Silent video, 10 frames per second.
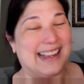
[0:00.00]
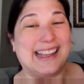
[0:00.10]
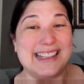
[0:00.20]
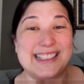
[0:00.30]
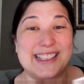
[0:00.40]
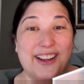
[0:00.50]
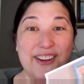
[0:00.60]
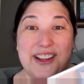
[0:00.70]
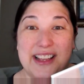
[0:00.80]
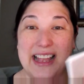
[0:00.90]
and so
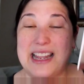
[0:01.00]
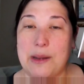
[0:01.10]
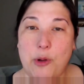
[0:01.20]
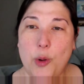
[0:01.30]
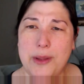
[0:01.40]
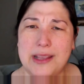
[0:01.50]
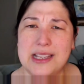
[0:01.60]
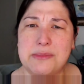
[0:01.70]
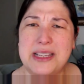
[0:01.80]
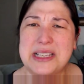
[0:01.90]
and I'm hoping
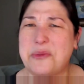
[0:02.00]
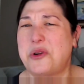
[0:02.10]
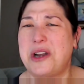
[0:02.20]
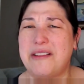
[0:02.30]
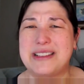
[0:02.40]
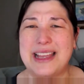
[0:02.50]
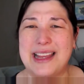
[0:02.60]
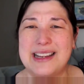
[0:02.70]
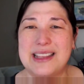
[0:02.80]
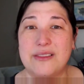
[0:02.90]
this means I won't have to
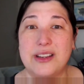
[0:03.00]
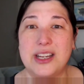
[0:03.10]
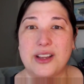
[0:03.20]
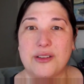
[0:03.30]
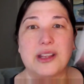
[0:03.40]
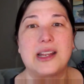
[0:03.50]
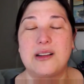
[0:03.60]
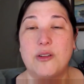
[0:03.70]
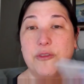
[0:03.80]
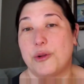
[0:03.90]
edit the video that
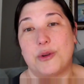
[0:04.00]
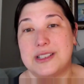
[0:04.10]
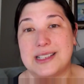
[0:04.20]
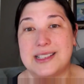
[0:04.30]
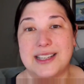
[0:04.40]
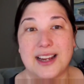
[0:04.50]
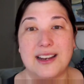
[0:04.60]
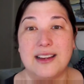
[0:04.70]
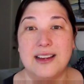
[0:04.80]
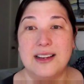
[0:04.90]
hopefully once it's done
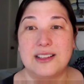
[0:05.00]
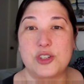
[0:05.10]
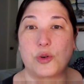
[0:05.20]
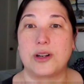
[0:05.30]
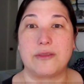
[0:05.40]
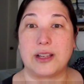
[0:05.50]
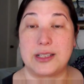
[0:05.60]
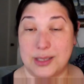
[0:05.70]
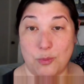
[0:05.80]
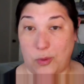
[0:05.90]
short of like
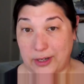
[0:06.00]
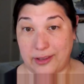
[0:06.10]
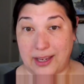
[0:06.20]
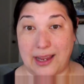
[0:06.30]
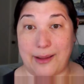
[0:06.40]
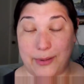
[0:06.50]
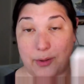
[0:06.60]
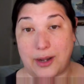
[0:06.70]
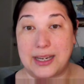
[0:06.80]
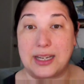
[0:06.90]
some weird thing happening
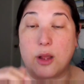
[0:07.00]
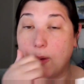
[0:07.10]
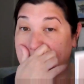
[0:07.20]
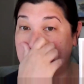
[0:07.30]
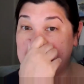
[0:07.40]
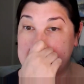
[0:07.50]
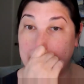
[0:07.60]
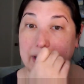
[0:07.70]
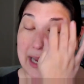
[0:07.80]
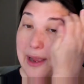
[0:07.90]
where I need to go in and cut
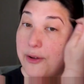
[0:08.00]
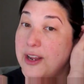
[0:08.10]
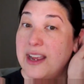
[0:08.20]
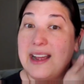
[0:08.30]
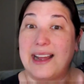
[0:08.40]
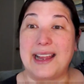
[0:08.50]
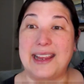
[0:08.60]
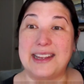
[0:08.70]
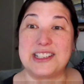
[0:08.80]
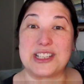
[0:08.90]
something out, I
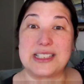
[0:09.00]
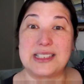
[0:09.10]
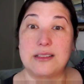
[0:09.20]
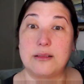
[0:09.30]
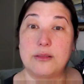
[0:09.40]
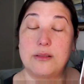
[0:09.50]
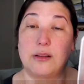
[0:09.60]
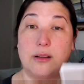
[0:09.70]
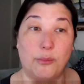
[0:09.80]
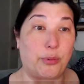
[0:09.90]
can just
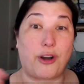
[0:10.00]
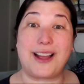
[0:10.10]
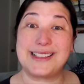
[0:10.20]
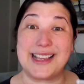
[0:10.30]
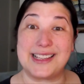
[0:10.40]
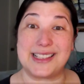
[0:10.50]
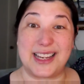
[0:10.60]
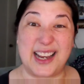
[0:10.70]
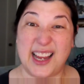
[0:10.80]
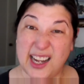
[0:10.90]
process it
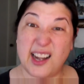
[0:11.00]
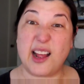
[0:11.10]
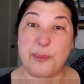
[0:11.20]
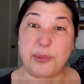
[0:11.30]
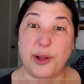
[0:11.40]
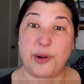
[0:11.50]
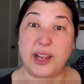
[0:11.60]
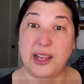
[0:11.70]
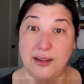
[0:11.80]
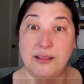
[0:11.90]
and get it
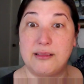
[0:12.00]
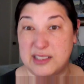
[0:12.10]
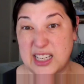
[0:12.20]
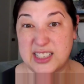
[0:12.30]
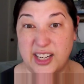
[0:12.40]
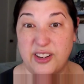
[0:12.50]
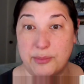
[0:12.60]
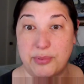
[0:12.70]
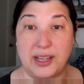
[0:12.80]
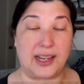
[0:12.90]
uploaded. Sounds like a good
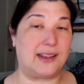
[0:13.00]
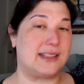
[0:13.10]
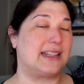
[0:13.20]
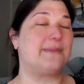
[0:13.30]
plan, doesn't it?